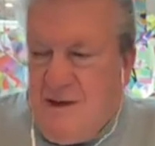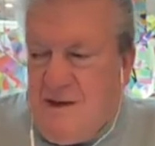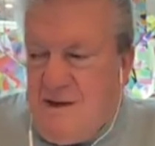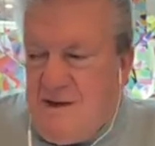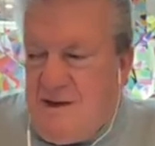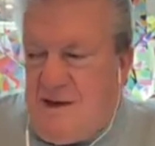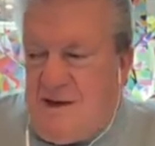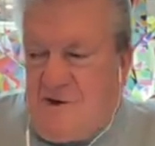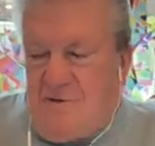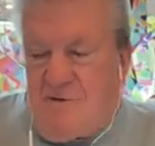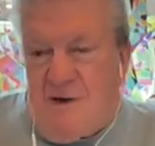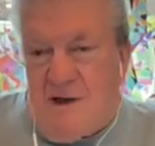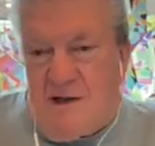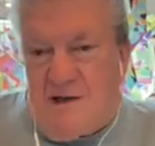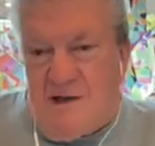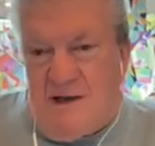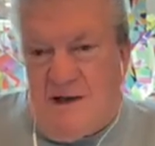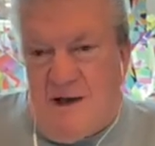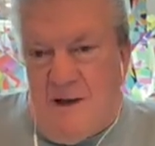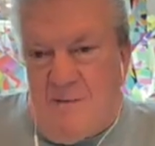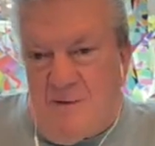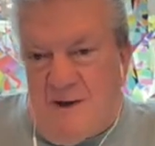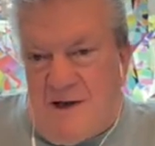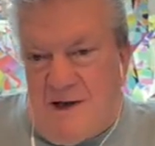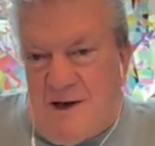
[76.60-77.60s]
They tried to
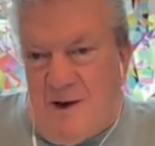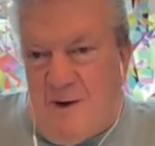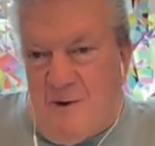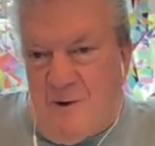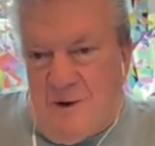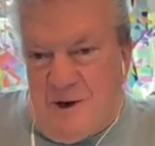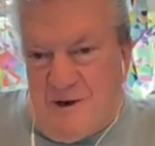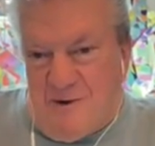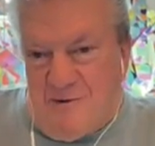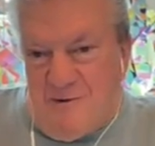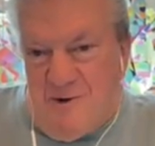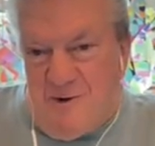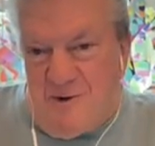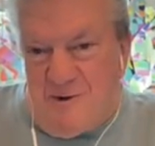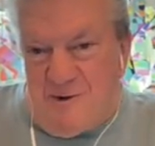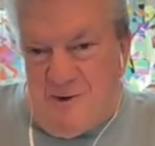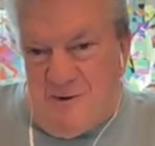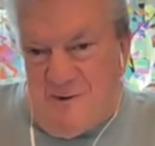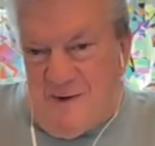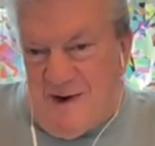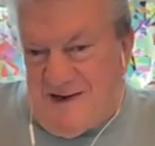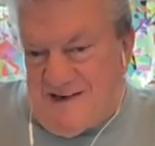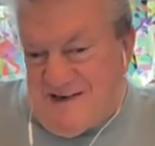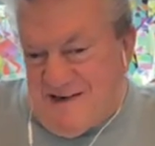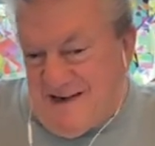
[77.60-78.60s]
get me to own a cruise, and
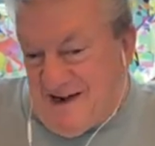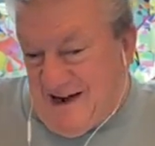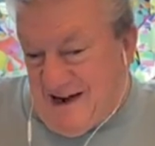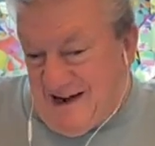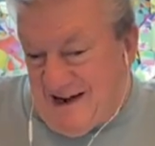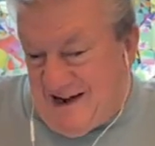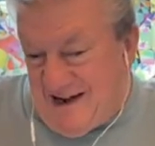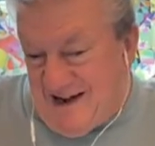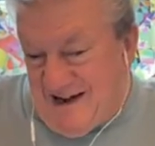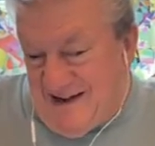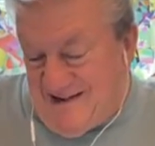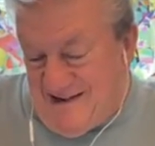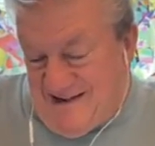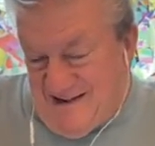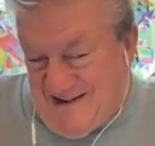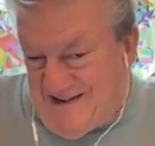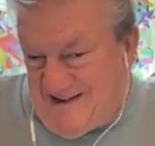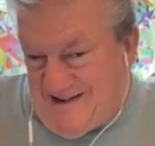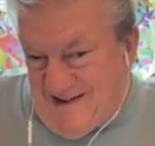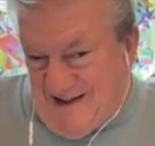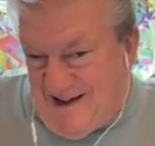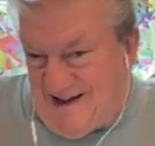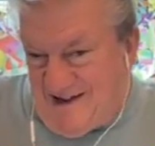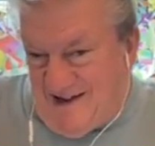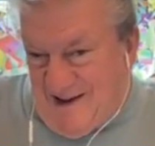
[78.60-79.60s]
I said, I can't,
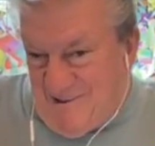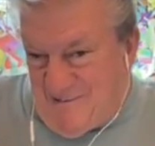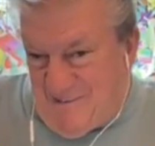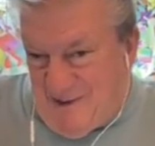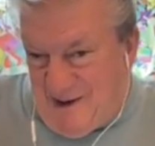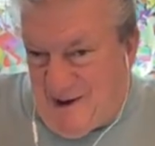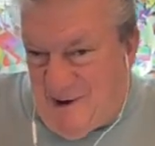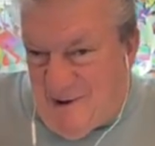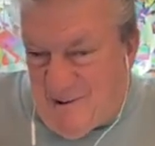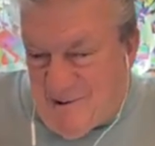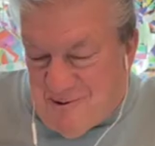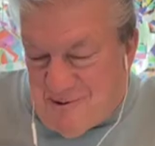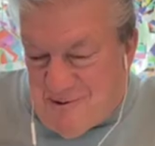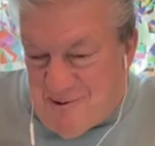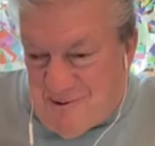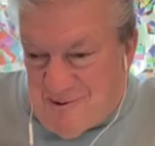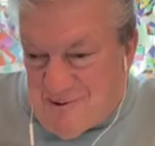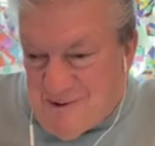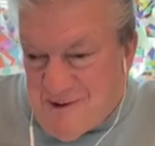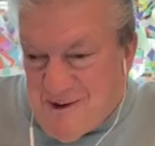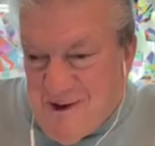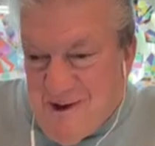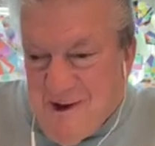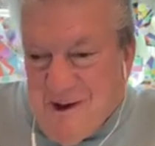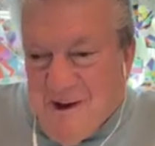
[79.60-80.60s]
I got my own cruise.
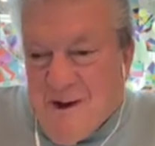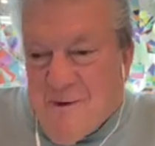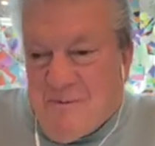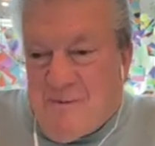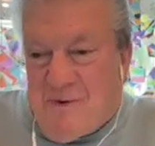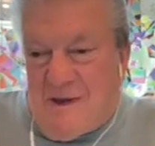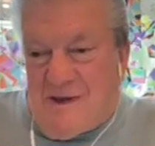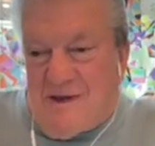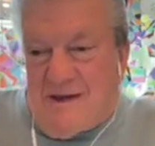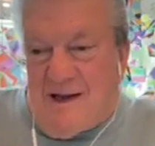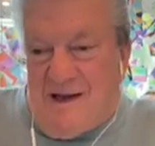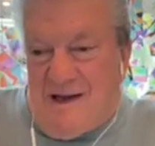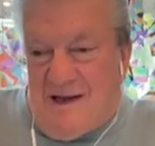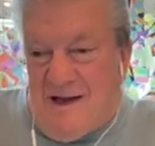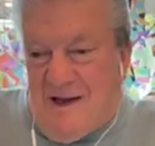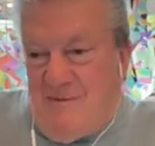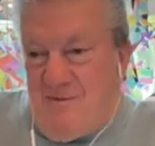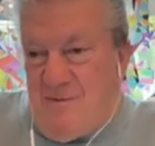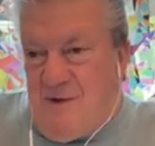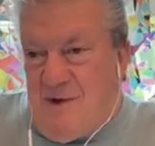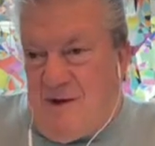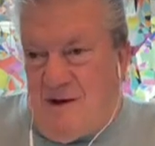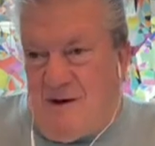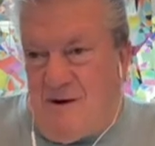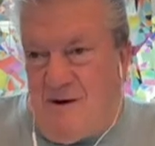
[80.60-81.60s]
But they gave
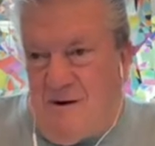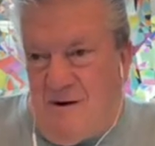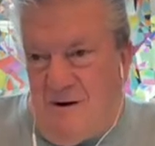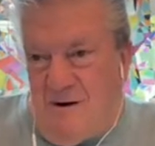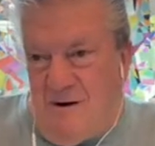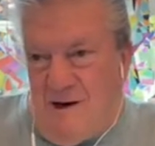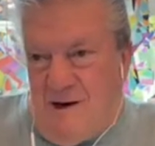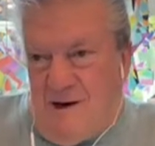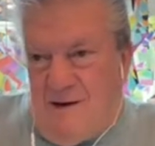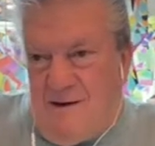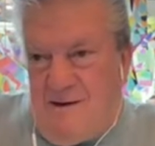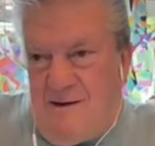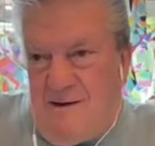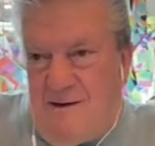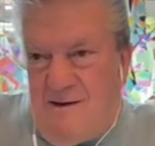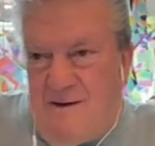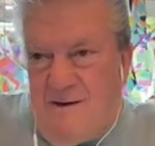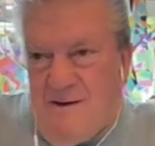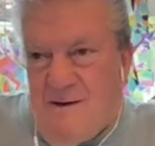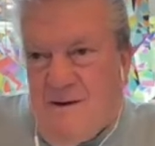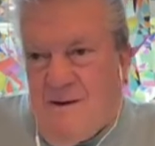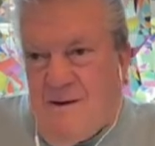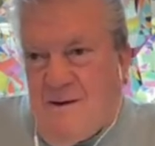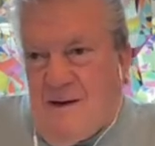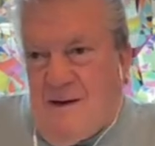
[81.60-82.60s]
me the card,
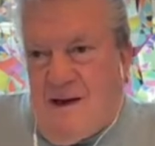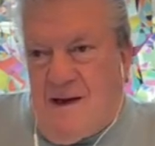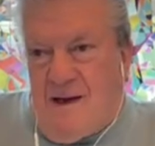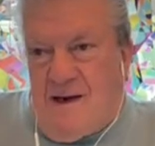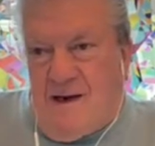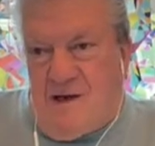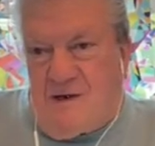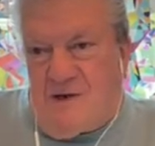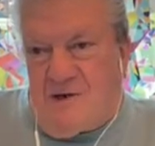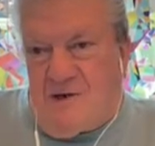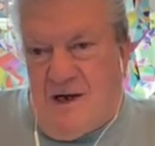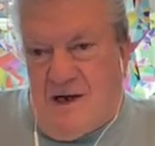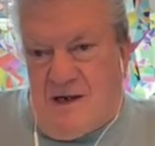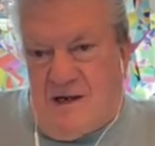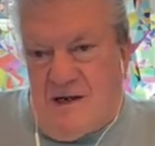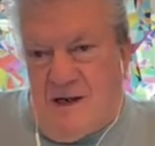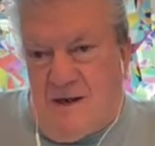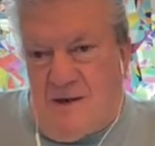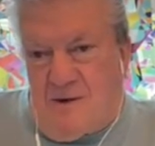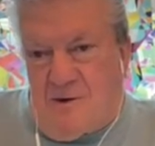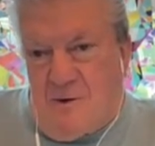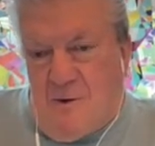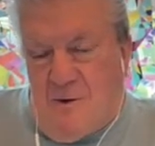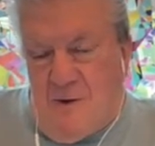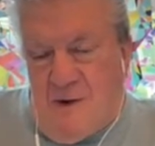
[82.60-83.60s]
and I checked
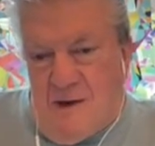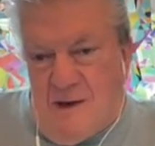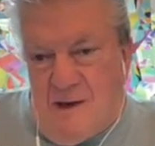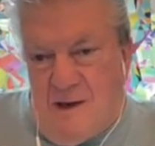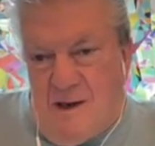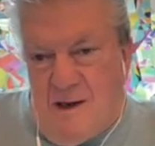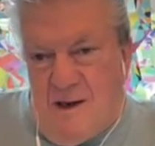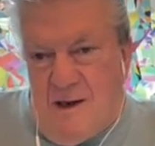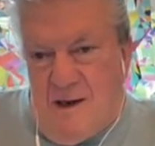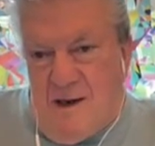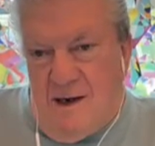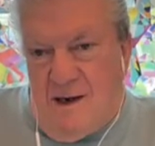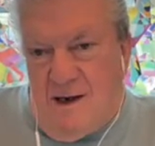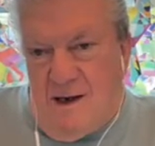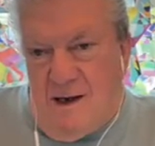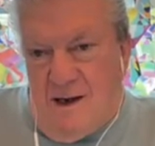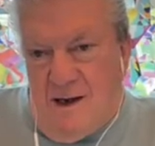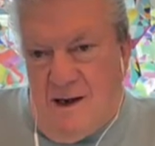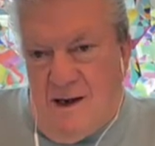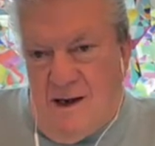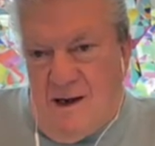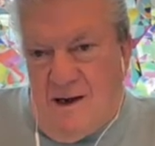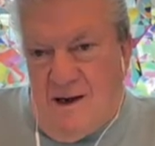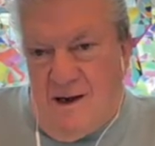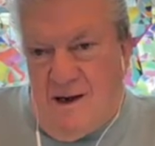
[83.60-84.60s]
into it, and
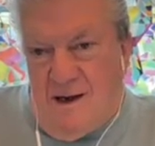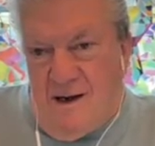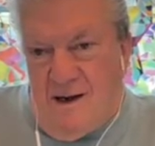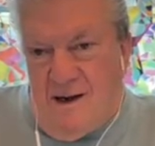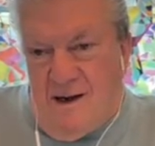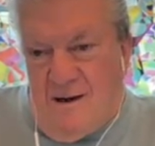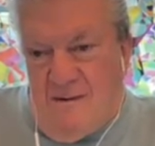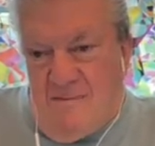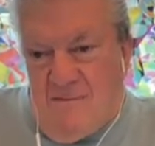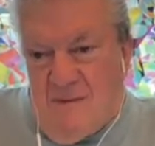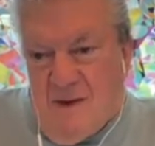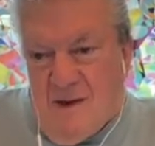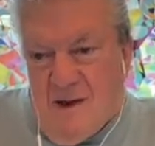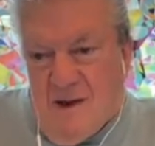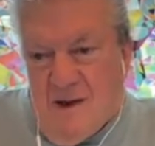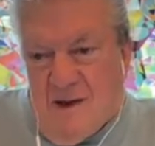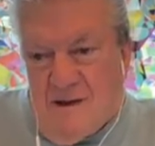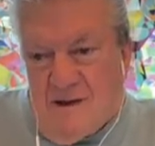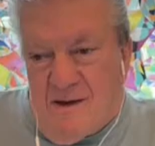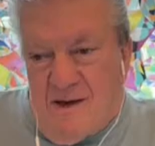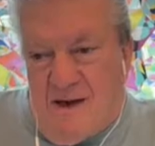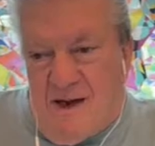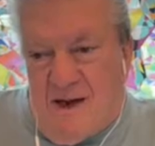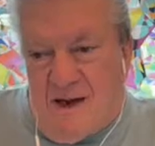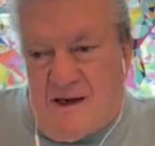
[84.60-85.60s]
the
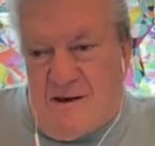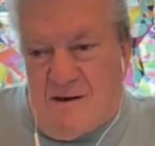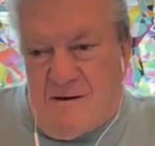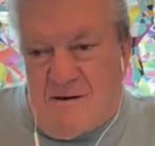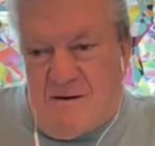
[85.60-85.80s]
next